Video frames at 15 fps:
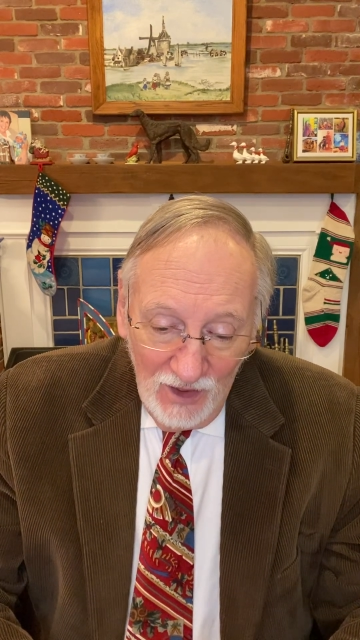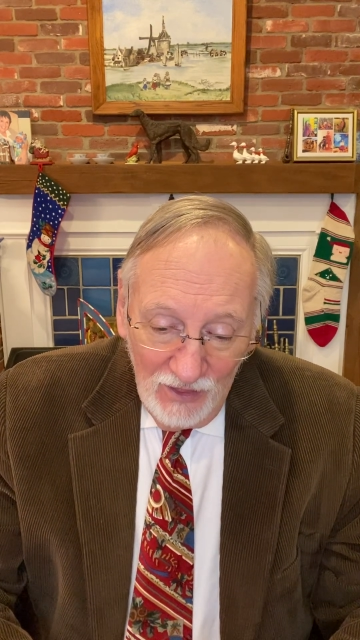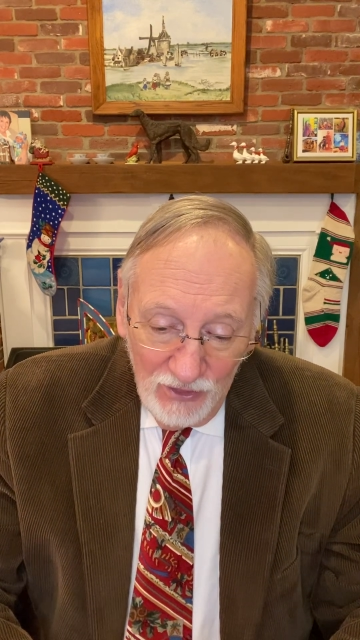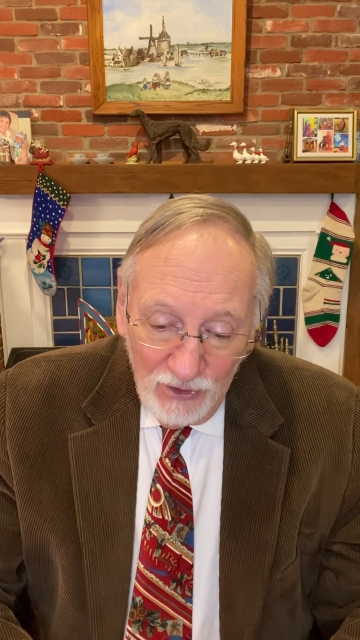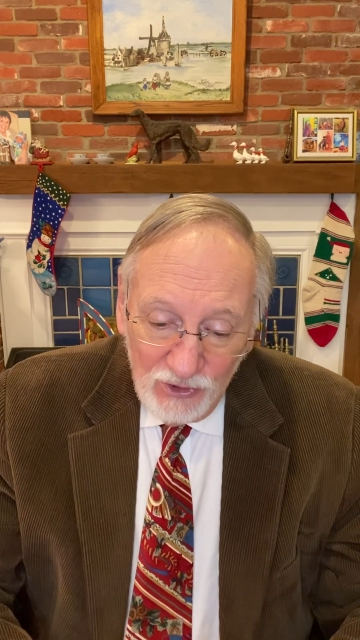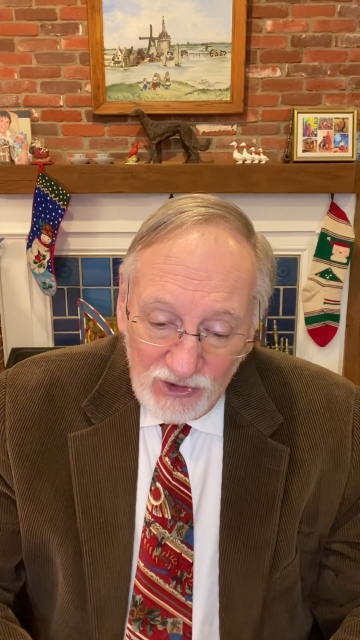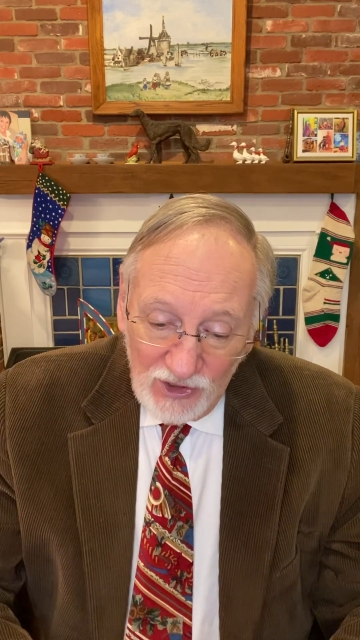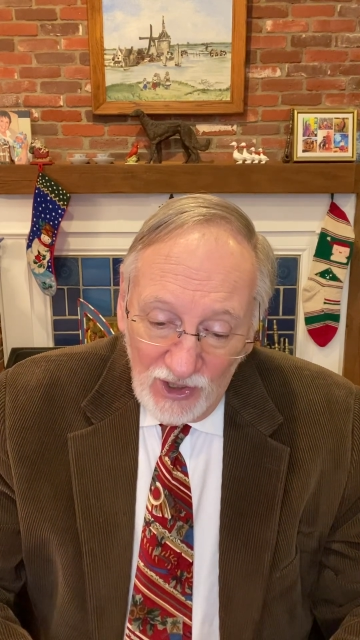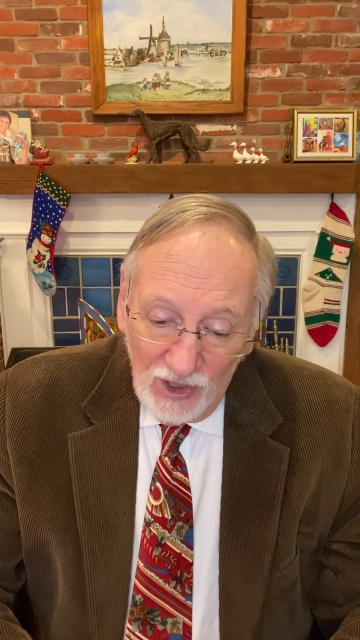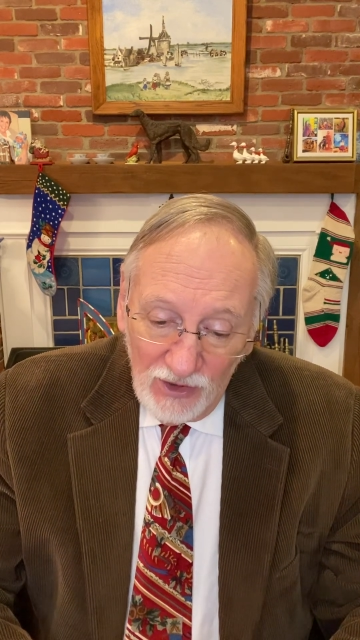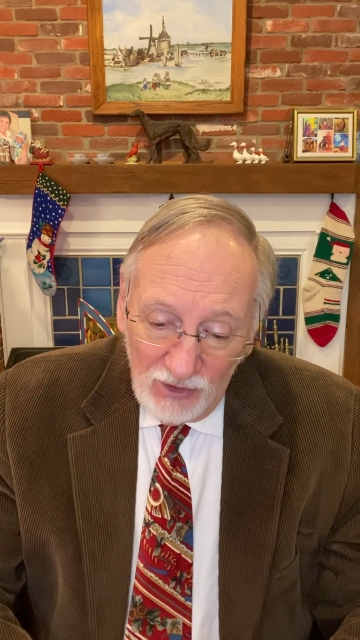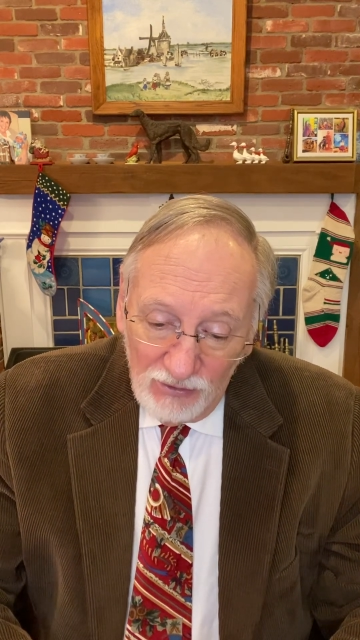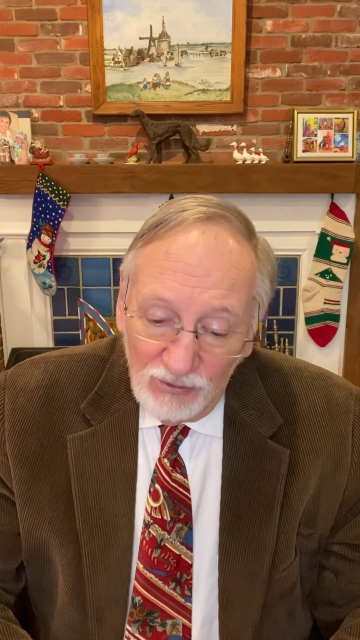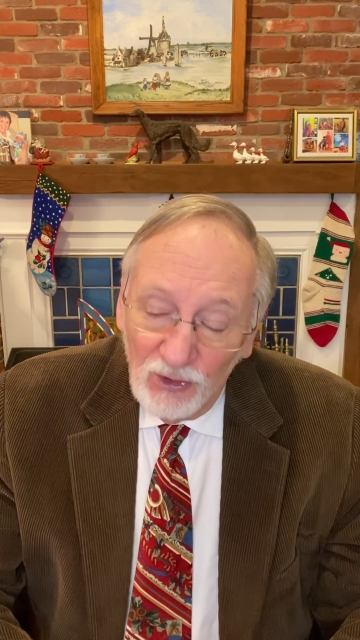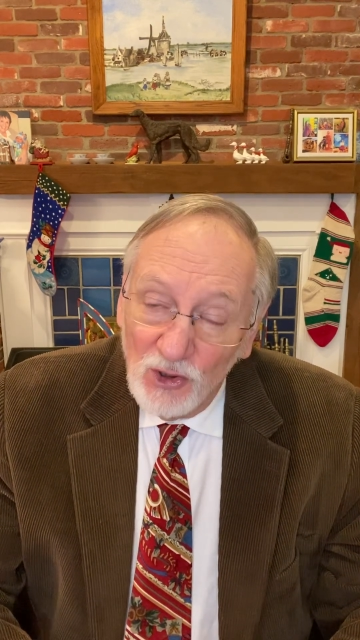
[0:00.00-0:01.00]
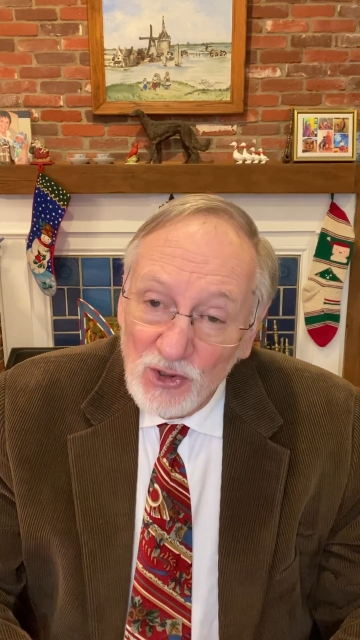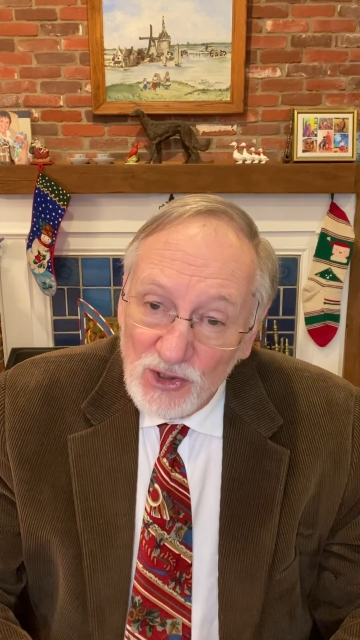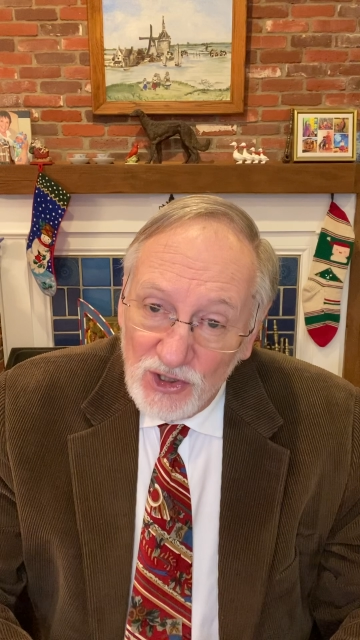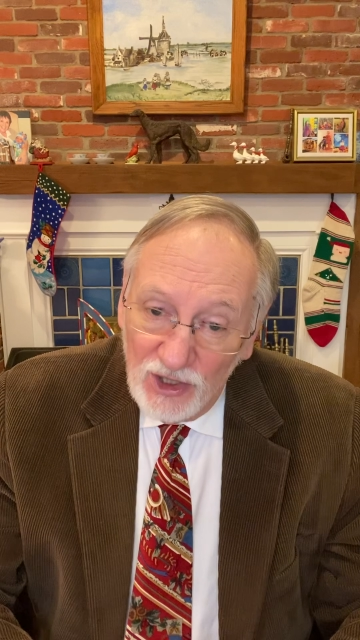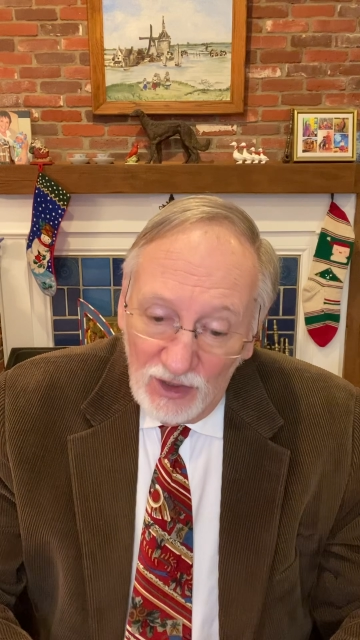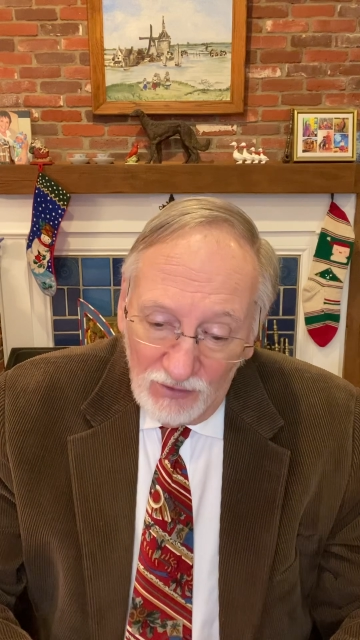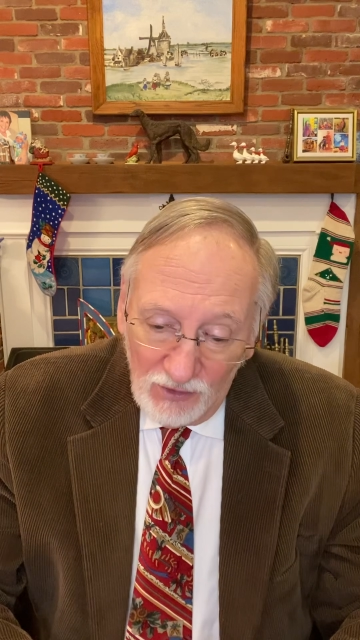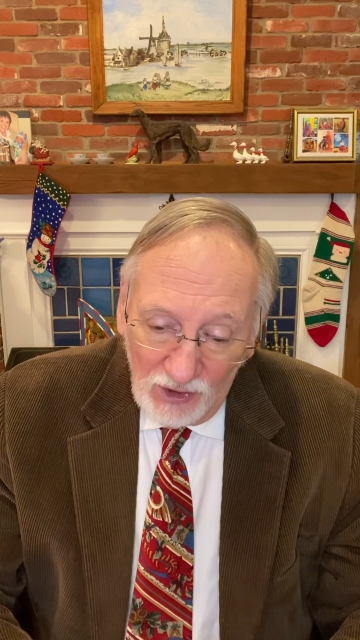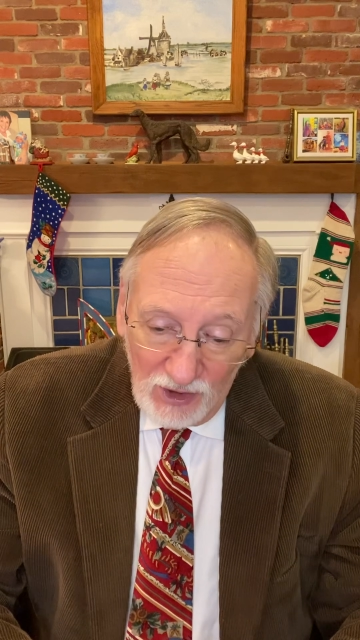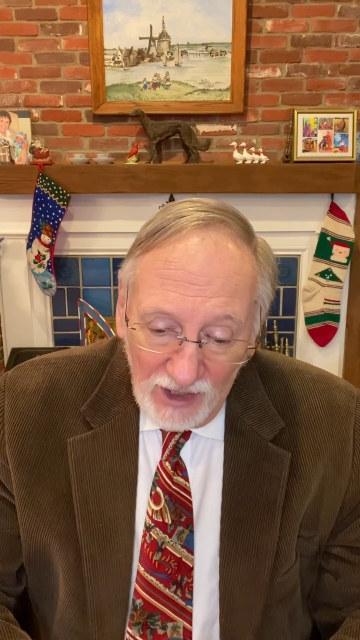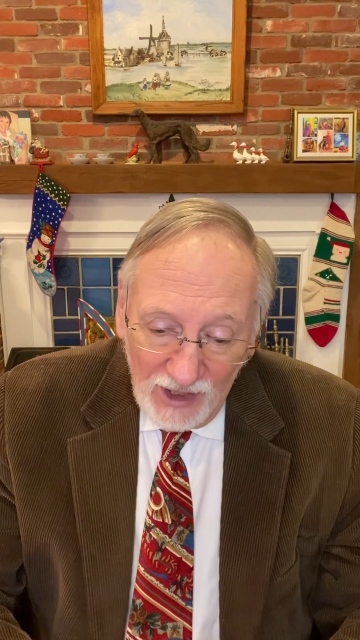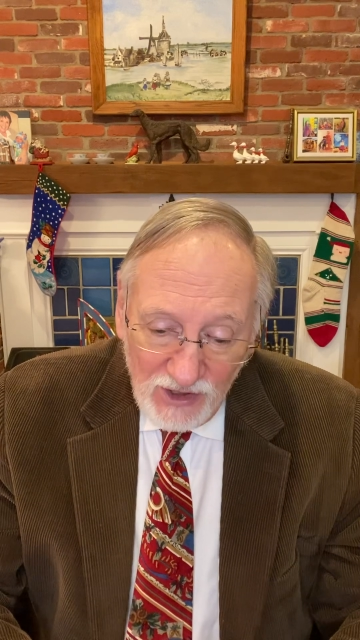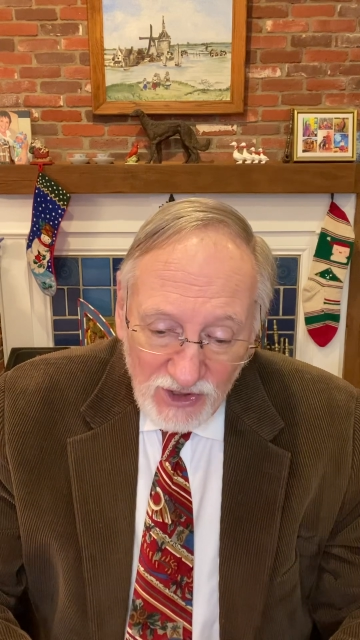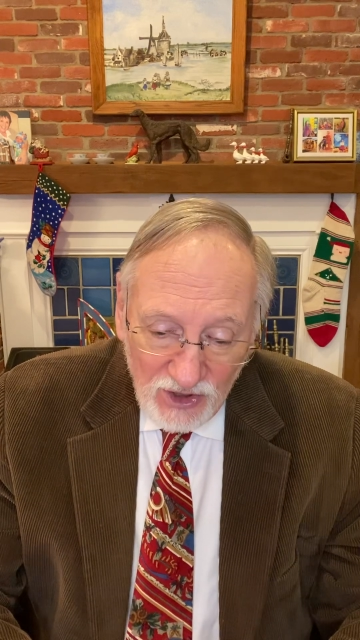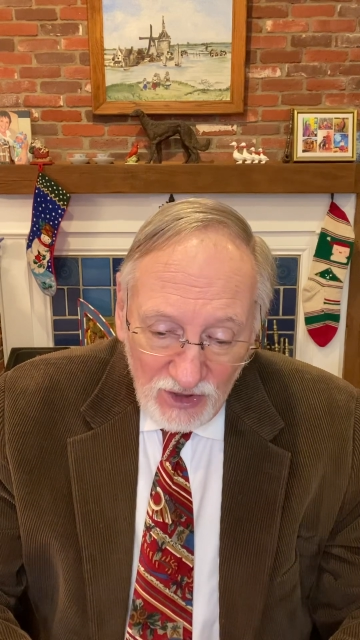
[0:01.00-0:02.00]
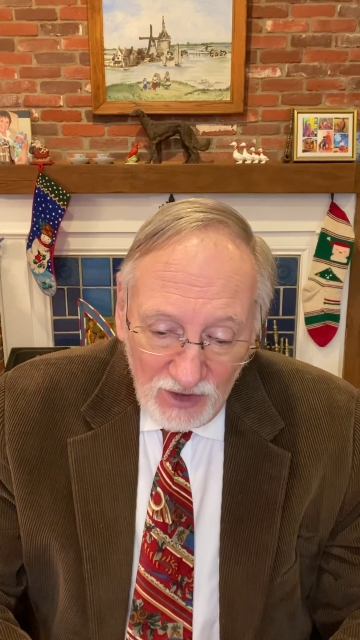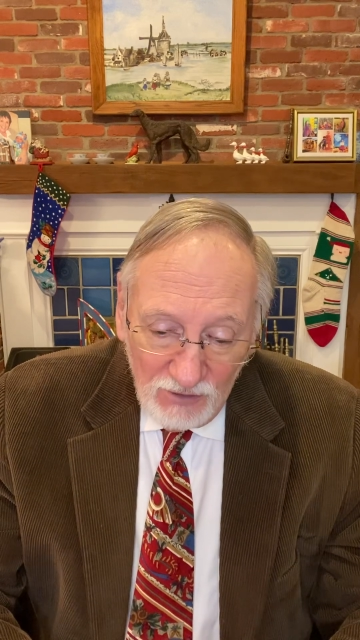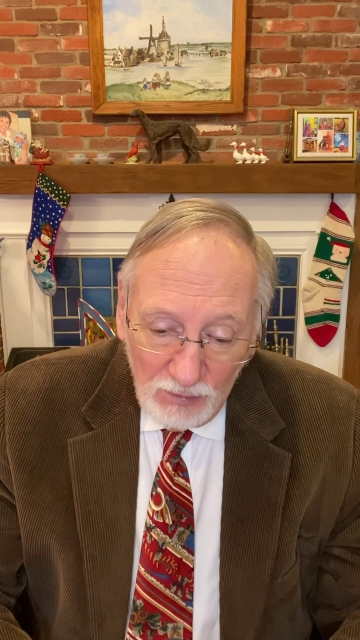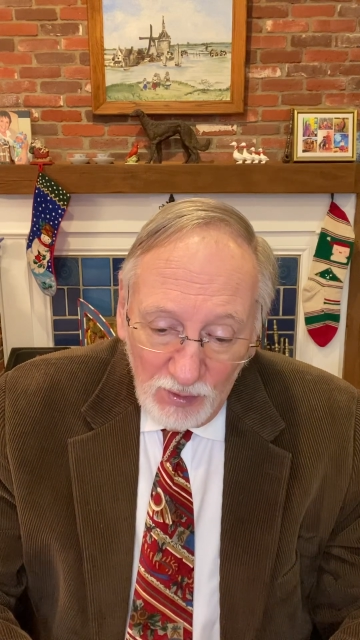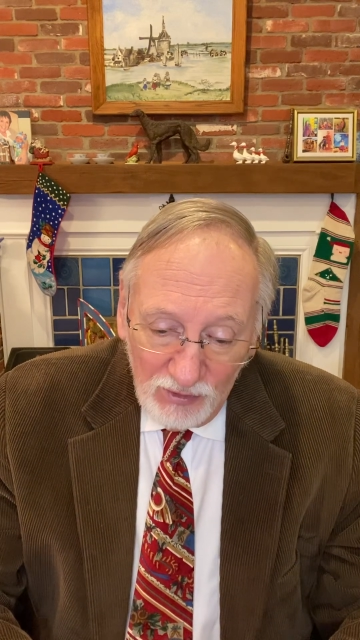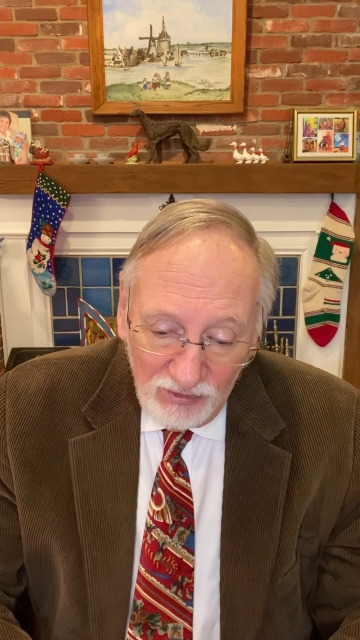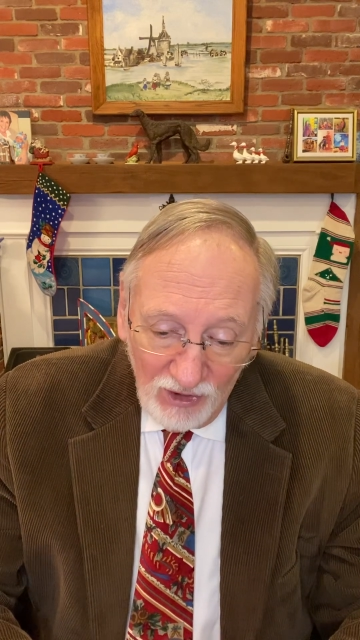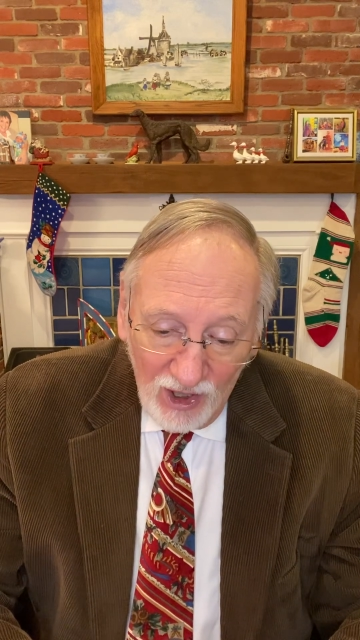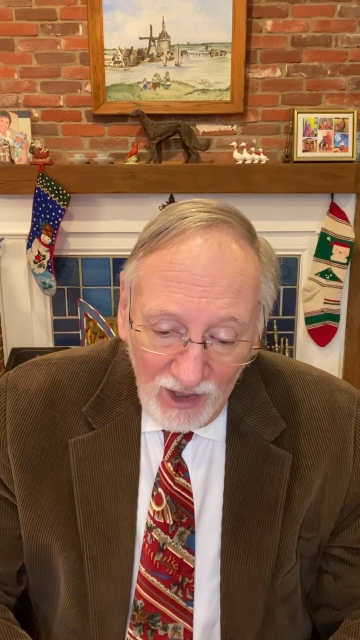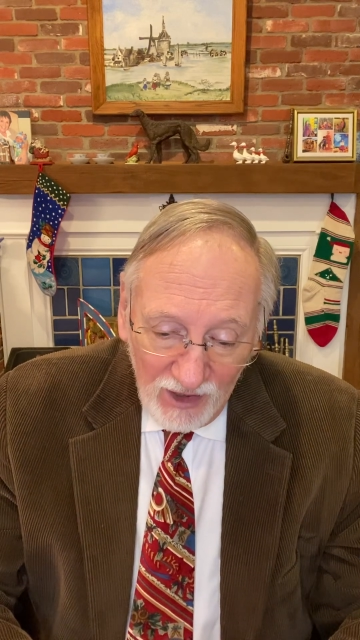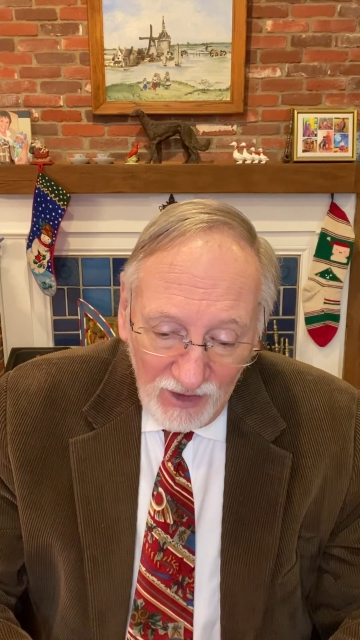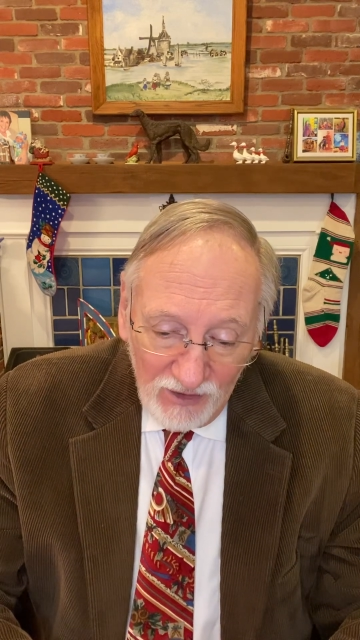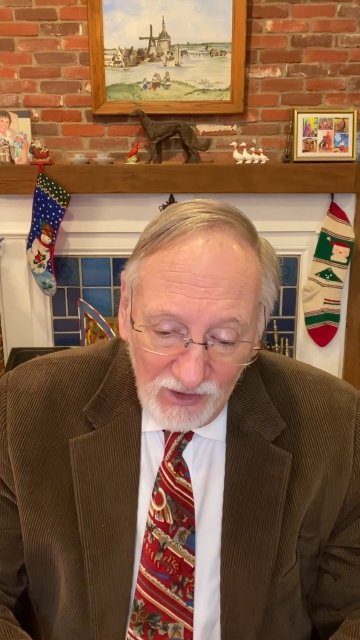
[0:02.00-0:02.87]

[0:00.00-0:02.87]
There's another version of the legend of Befana